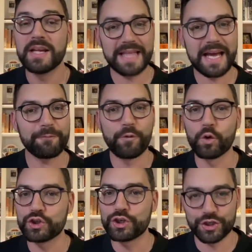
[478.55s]
That
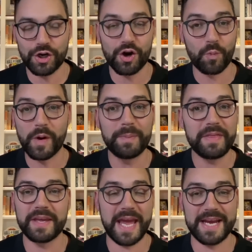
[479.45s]
for sure will be
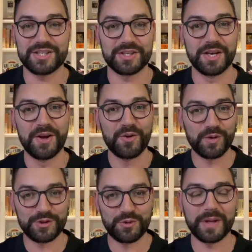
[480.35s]
the case
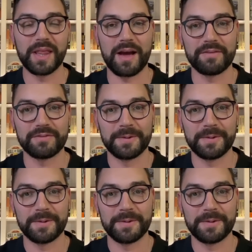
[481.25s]
with Jordan Love.